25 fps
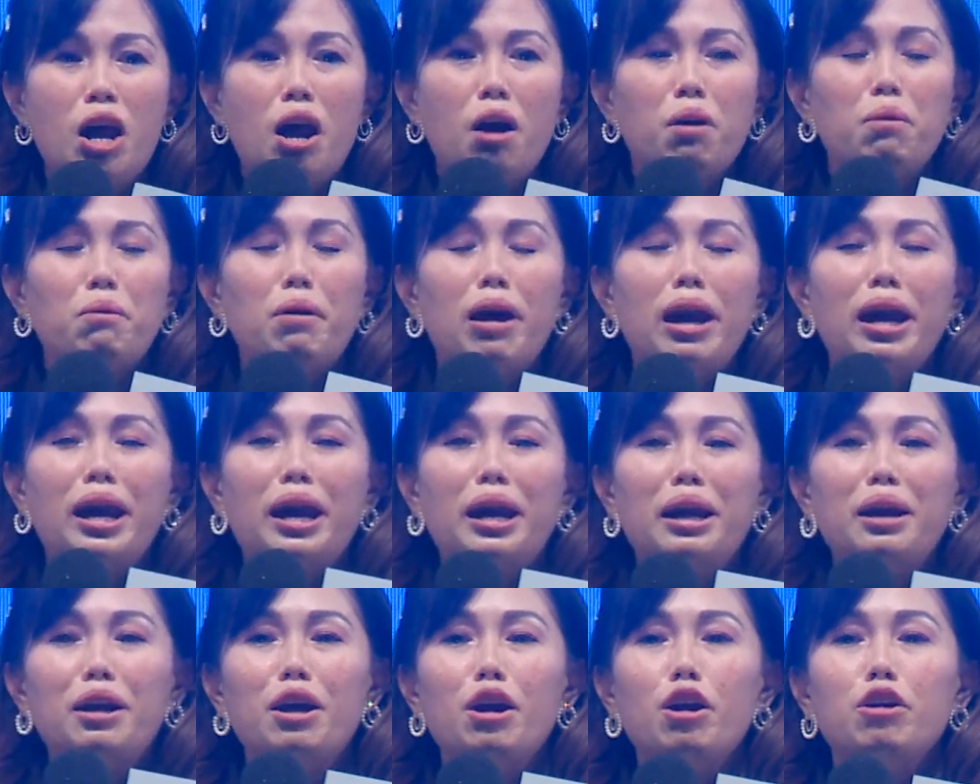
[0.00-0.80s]

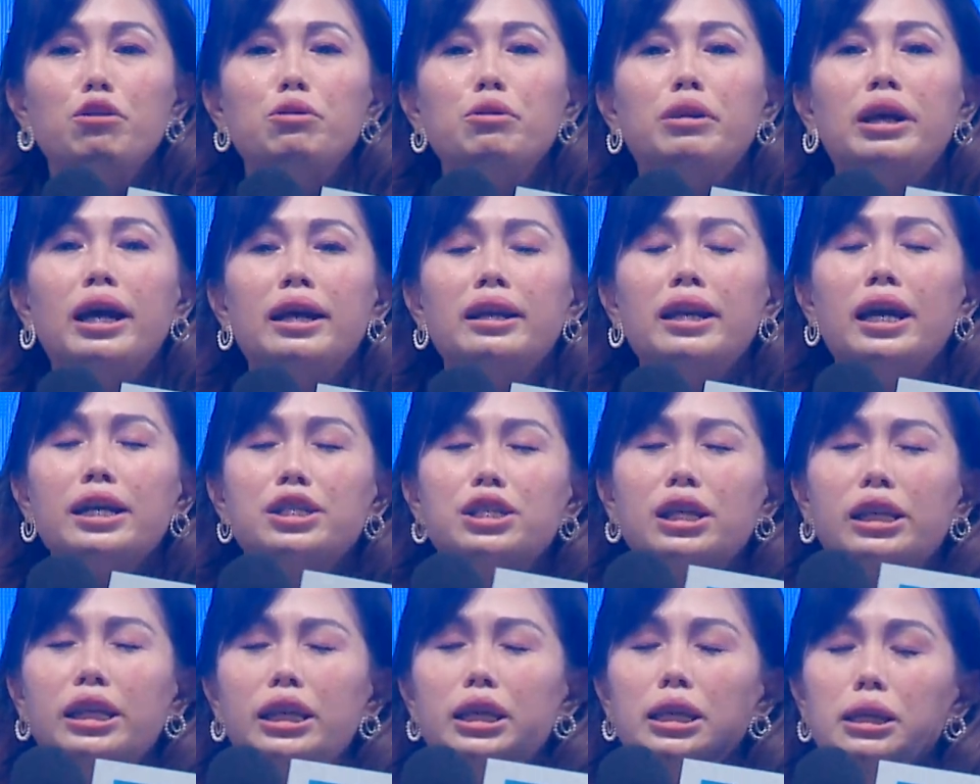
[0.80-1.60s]
where you can
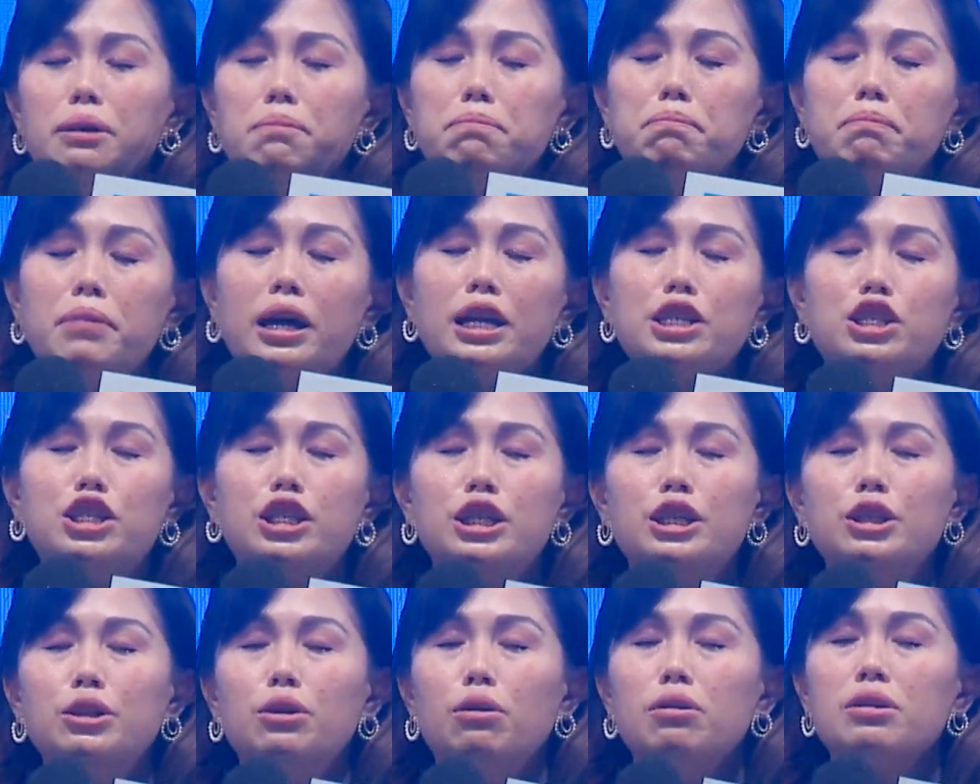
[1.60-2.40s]
actually
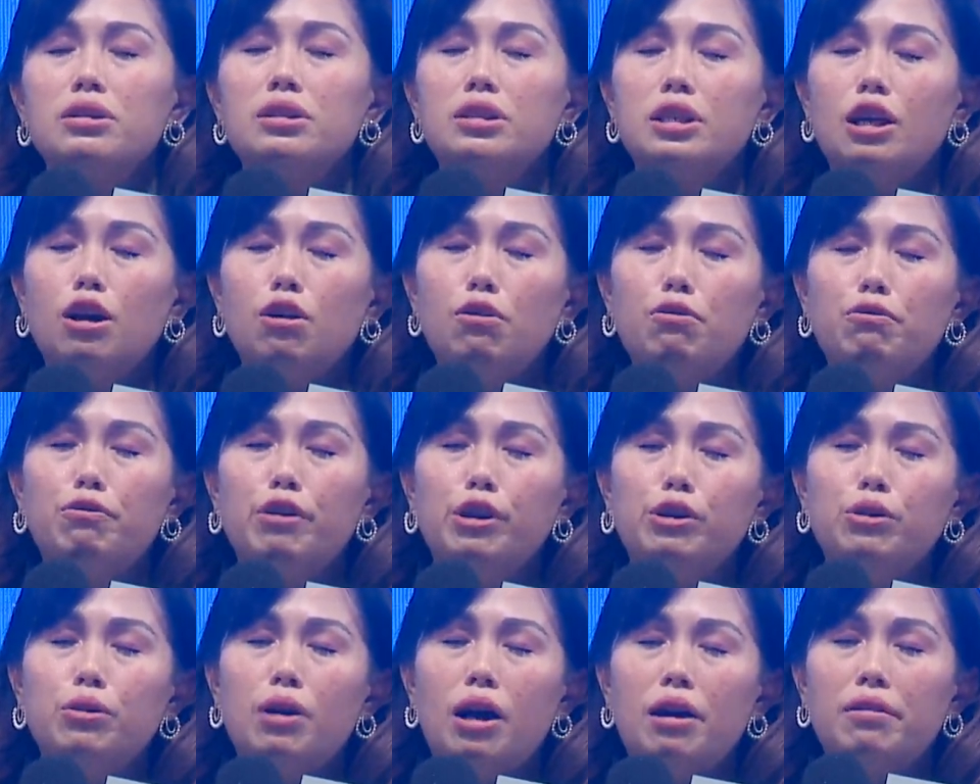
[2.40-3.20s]
imagine yourself
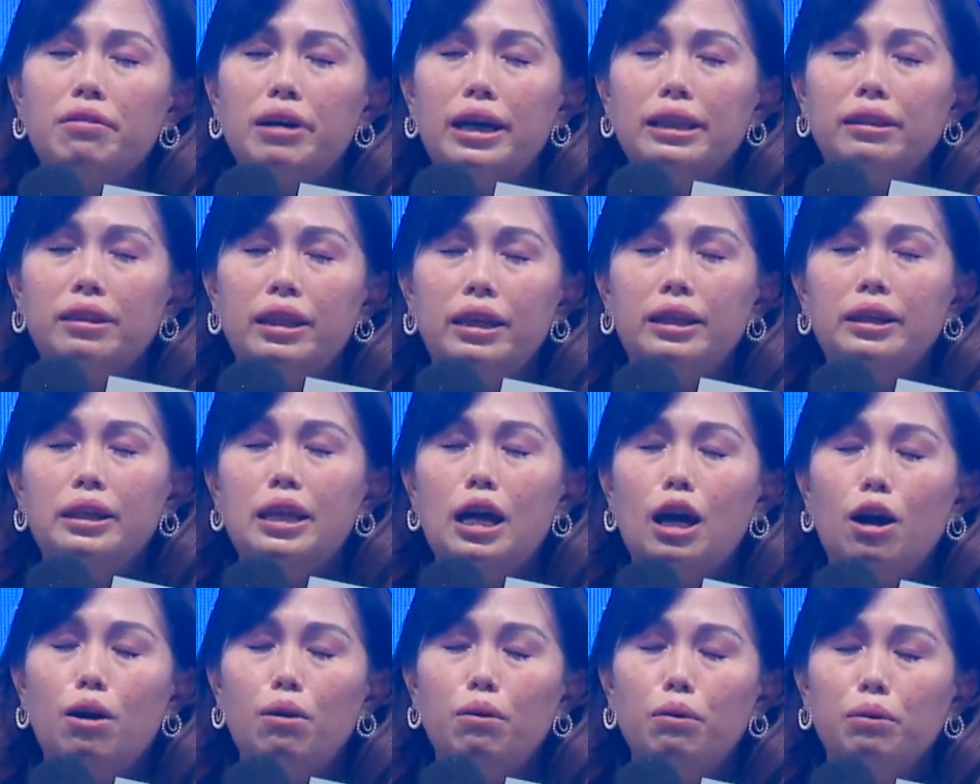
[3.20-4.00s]
when you are writing
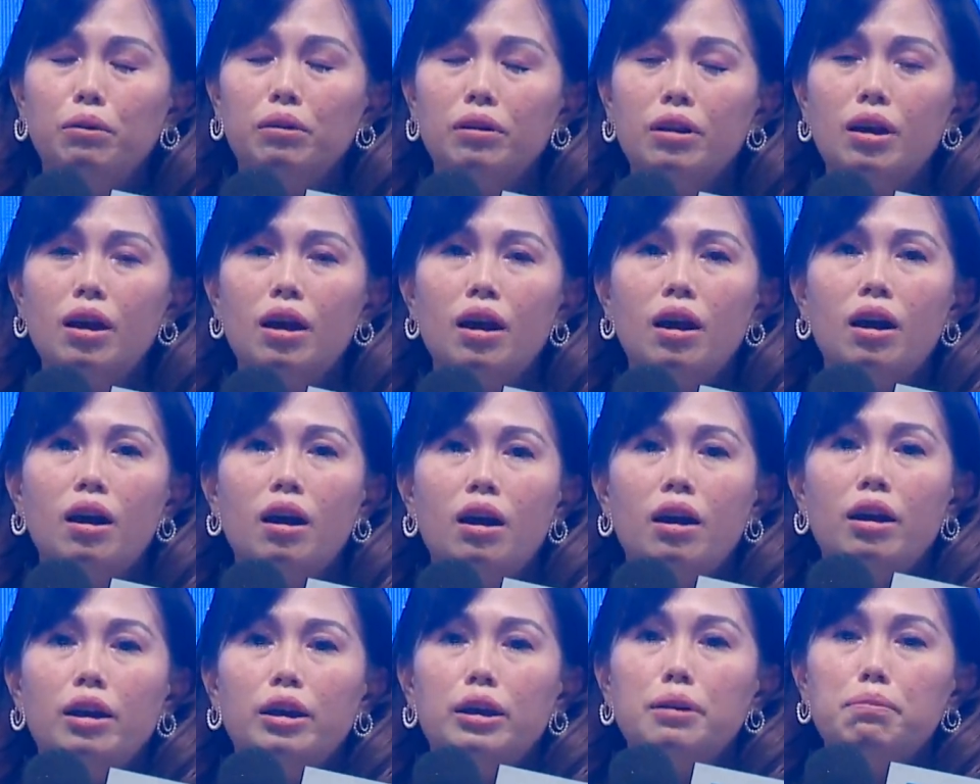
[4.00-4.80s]
down.
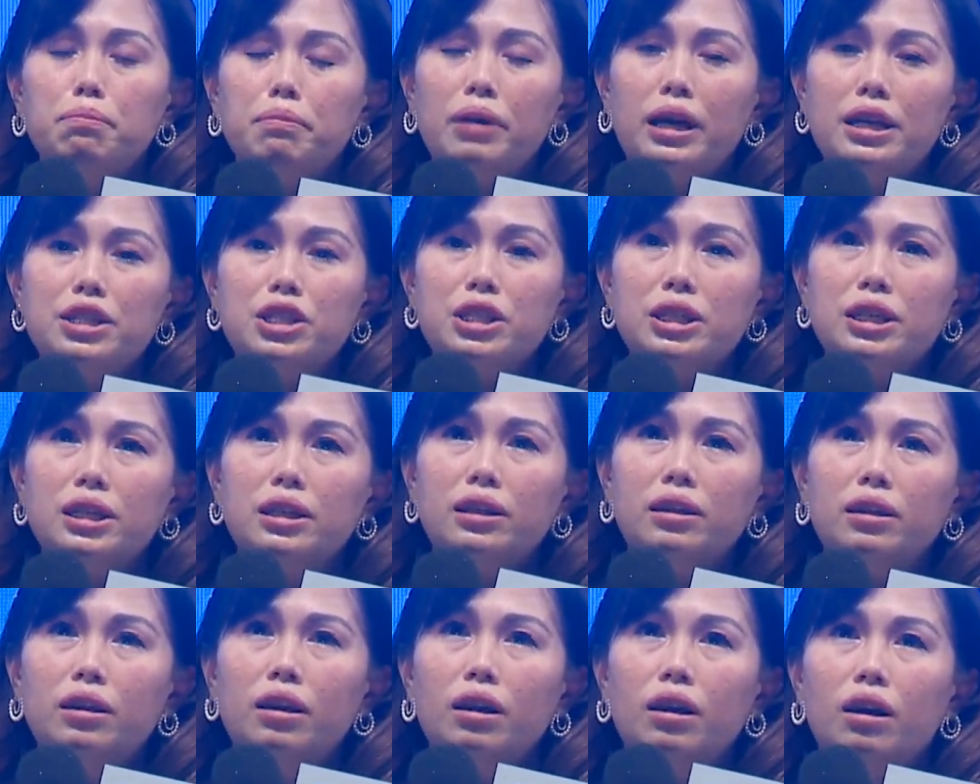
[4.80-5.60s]

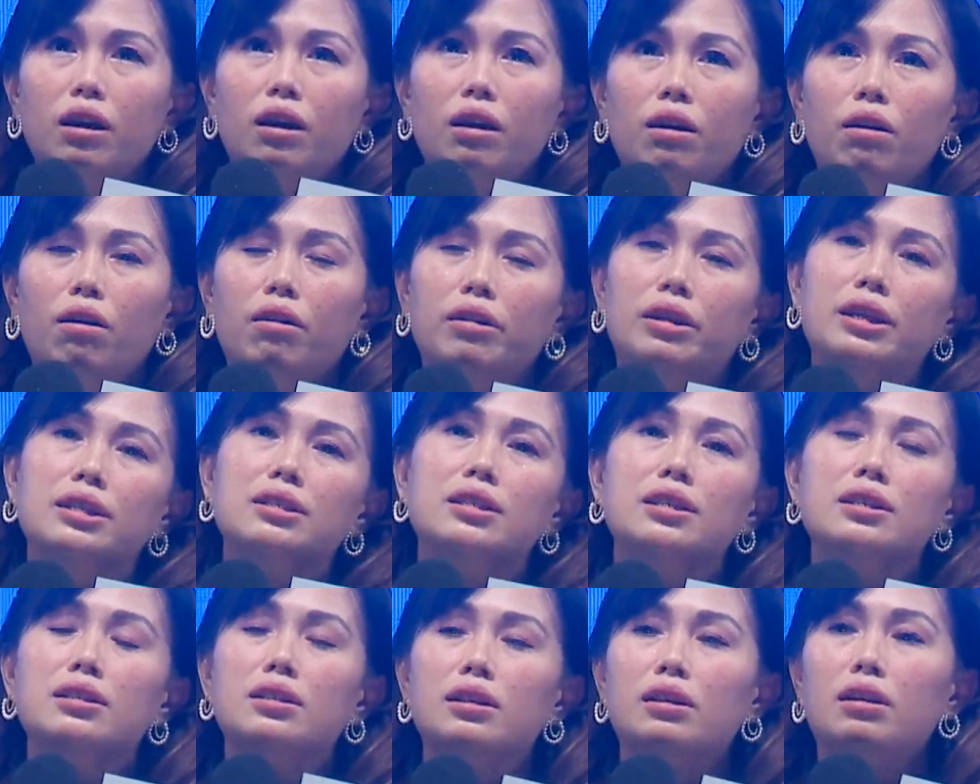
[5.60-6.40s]
Imagine,
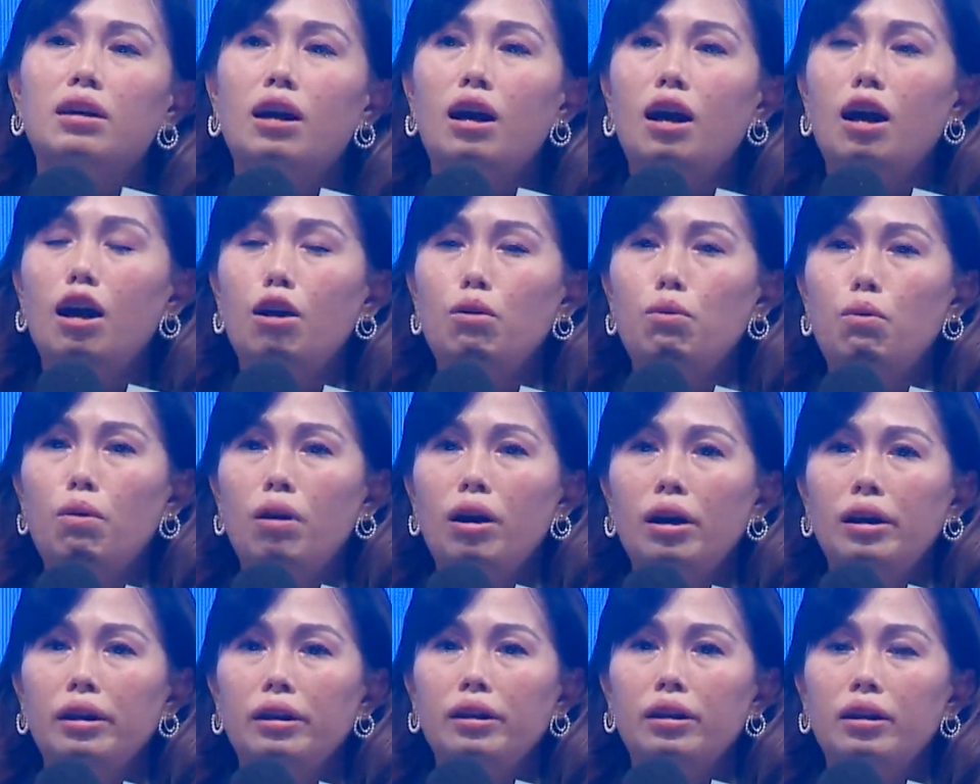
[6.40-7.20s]
this is the car I
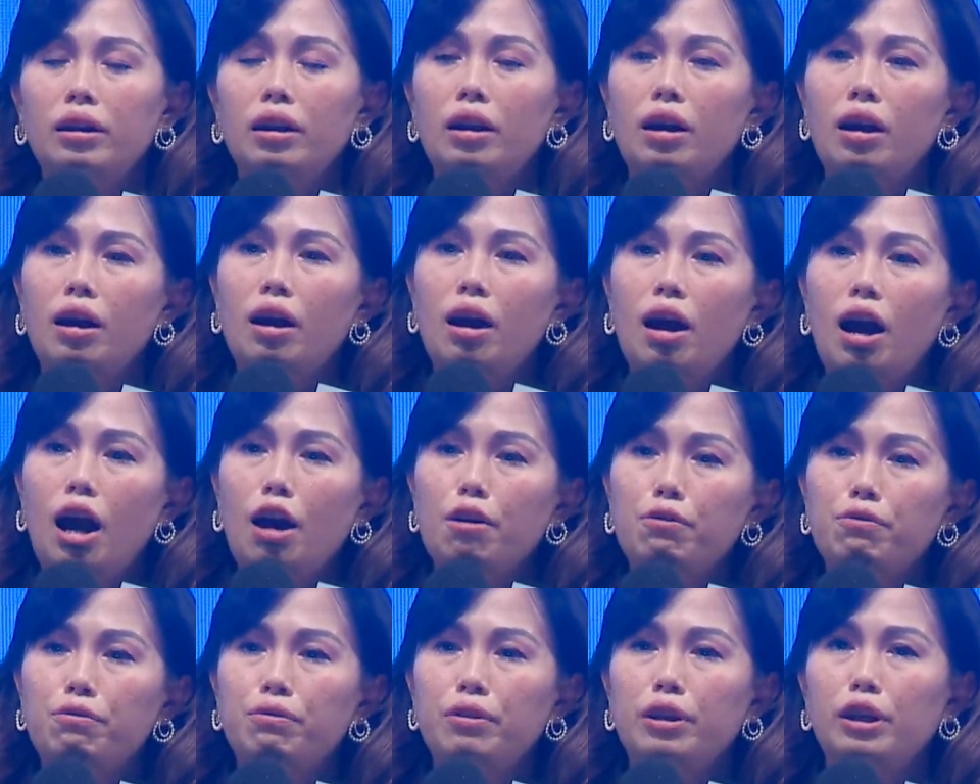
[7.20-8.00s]
want, I
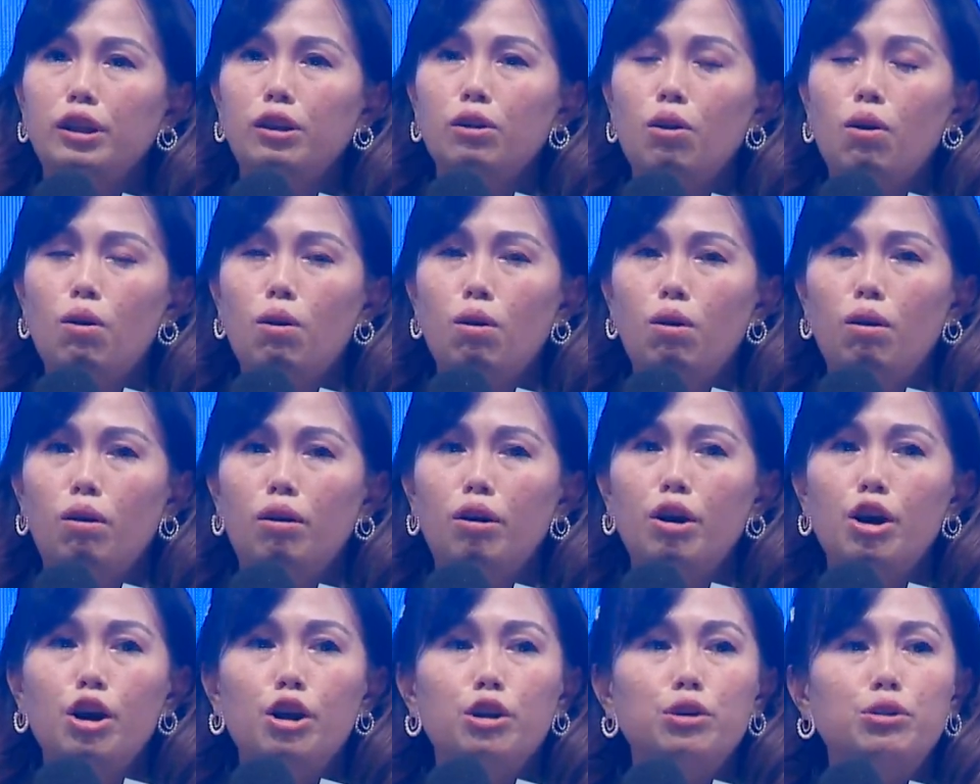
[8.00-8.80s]
feel, or
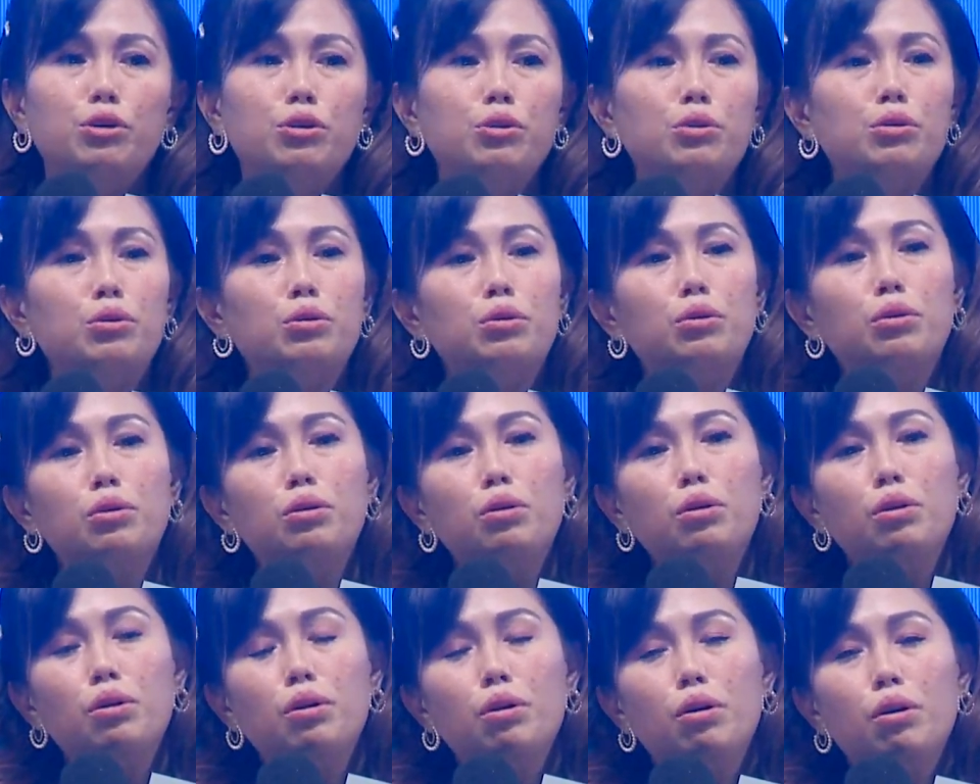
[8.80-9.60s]
you